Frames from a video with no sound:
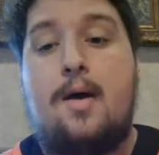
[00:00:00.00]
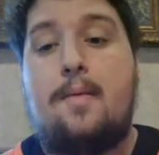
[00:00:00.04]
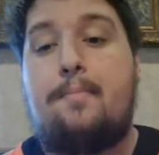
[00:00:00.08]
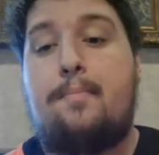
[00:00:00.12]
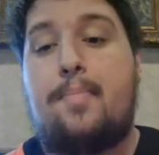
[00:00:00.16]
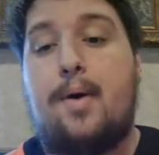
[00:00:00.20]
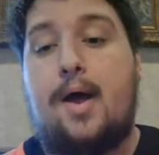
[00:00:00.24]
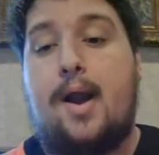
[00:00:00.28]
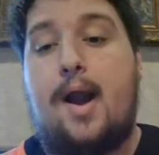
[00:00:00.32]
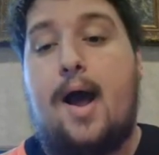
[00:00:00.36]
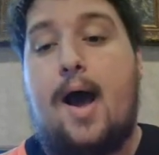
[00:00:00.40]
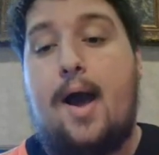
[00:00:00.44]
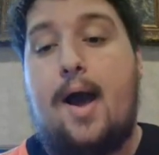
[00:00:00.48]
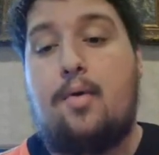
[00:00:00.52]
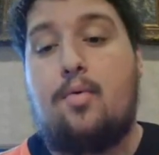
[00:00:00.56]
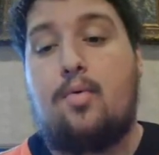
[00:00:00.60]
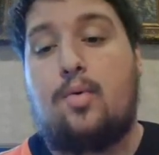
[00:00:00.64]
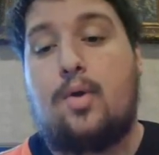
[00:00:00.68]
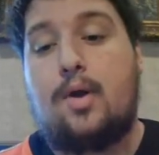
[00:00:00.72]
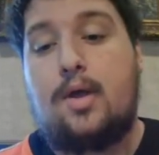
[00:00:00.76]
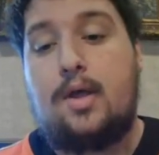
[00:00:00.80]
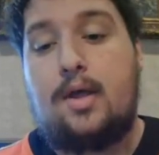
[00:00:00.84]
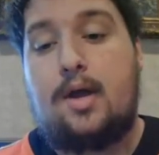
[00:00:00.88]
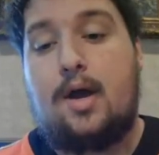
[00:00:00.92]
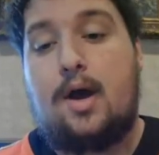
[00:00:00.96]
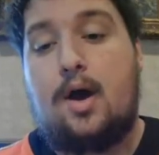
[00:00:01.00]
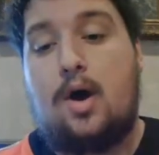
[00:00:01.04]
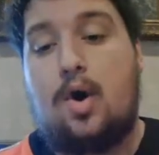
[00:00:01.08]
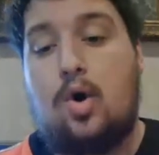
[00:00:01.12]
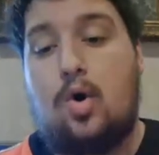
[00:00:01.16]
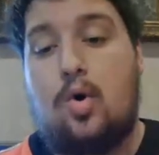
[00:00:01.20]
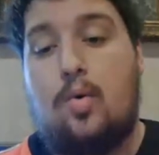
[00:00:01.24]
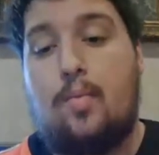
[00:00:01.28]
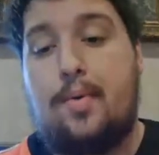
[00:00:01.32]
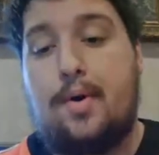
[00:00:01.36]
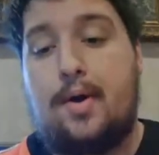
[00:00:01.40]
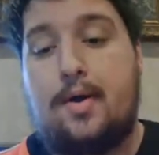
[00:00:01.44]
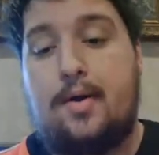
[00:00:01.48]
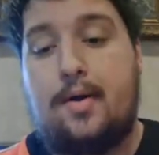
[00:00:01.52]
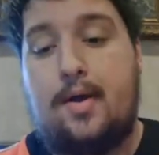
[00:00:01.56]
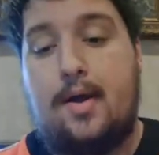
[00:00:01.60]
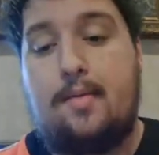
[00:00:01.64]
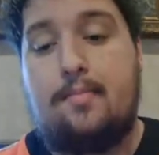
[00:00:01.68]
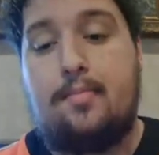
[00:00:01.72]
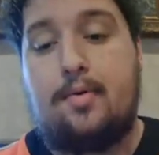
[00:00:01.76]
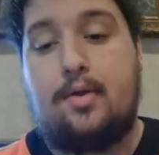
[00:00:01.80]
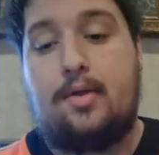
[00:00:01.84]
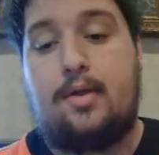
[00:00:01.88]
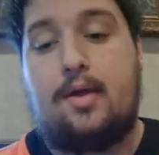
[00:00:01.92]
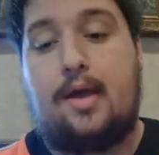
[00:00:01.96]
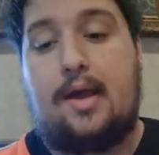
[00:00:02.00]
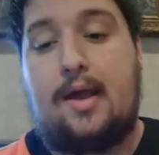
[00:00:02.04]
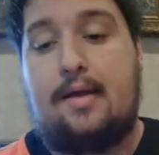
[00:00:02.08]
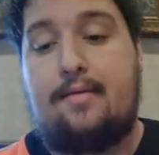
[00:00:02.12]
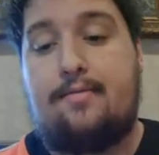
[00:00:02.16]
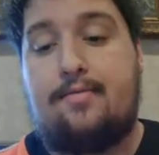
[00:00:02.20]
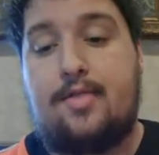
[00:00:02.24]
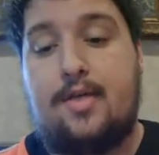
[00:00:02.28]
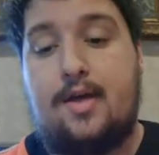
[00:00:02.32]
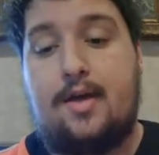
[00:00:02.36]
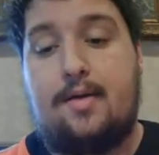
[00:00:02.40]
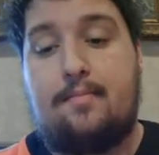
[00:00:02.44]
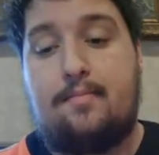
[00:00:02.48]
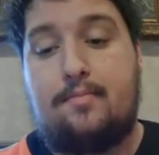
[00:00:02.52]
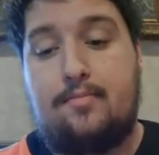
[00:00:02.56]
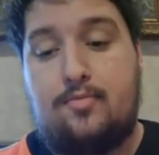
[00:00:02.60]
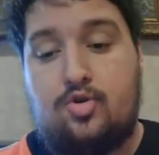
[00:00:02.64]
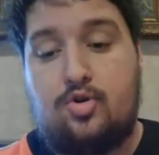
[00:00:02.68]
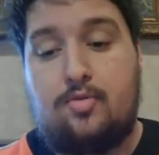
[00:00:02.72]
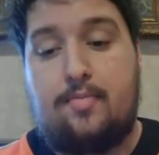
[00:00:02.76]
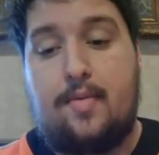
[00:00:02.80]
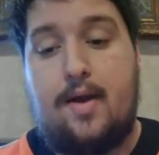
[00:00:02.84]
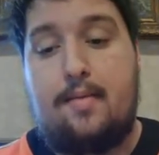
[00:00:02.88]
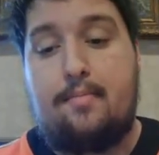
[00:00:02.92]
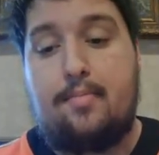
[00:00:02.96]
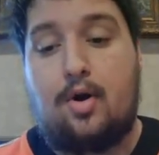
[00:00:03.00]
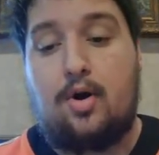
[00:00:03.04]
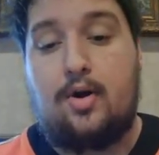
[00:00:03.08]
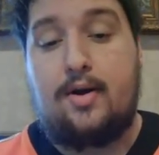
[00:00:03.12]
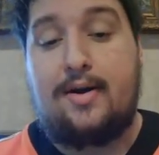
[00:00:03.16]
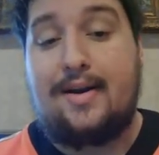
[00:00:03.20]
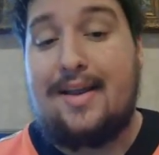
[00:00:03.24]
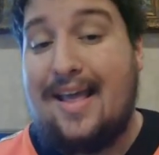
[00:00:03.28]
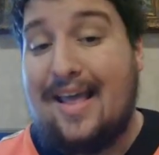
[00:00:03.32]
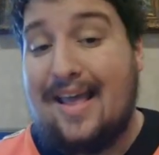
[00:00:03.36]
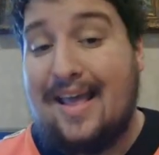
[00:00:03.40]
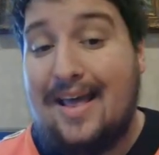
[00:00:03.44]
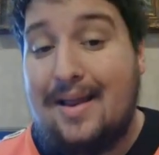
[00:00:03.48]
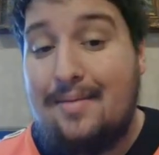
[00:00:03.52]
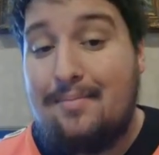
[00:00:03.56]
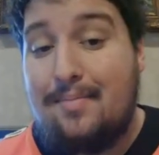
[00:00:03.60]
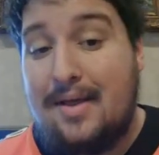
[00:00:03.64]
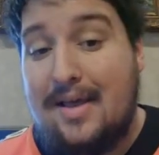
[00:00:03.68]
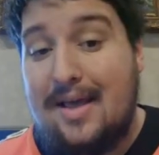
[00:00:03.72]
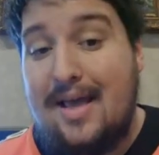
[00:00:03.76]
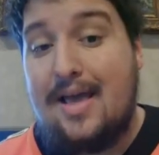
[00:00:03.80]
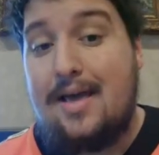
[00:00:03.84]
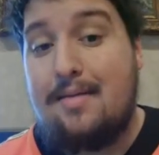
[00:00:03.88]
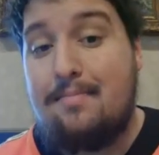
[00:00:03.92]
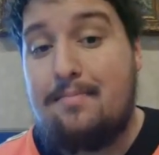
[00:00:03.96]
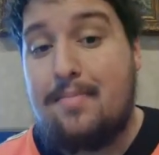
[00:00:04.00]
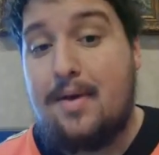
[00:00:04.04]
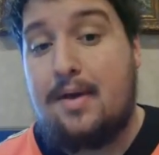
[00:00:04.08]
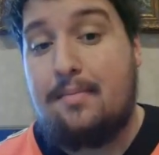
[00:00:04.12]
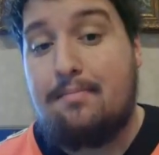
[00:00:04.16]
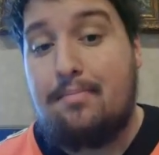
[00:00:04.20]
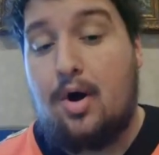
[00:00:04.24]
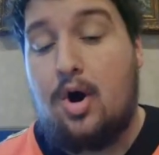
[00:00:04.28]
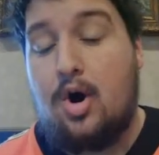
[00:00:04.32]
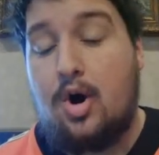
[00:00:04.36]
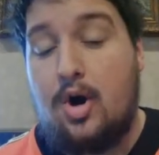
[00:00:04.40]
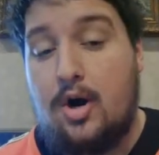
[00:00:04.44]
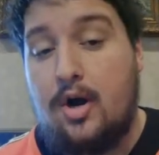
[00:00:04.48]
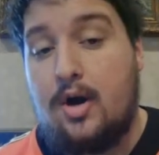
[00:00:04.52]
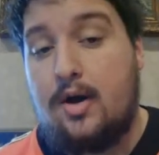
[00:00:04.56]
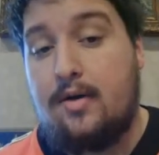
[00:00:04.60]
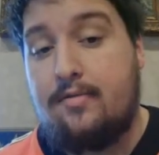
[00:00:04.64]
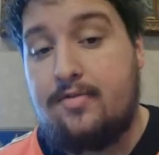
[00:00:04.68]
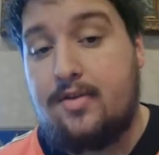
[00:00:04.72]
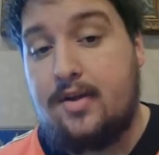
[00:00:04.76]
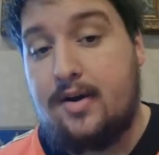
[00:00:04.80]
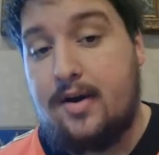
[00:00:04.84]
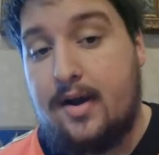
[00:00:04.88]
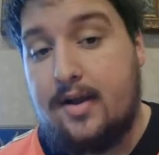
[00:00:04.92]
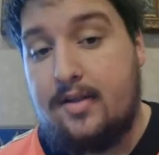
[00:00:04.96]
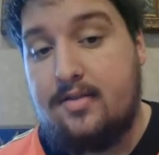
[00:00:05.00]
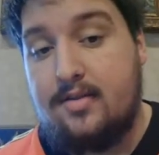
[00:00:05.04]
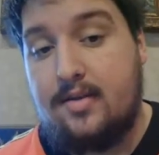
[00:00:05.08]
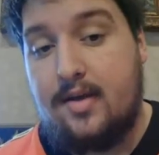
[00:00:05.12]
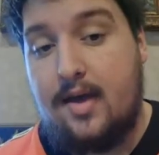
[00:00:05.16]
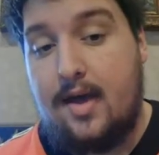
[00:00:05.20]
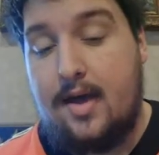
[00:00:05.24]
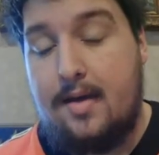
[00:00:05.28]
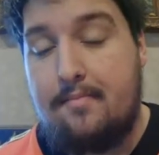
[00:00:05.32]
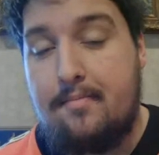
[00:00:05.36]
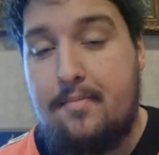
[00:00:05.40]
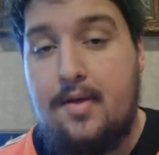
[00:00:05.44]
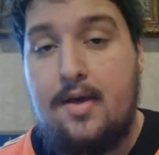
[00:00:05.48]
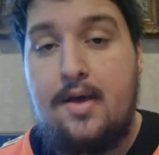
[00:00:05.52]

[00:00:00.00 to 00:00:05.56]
but I really hope and believe that Jermaine Burton can be a big part of tonight's game.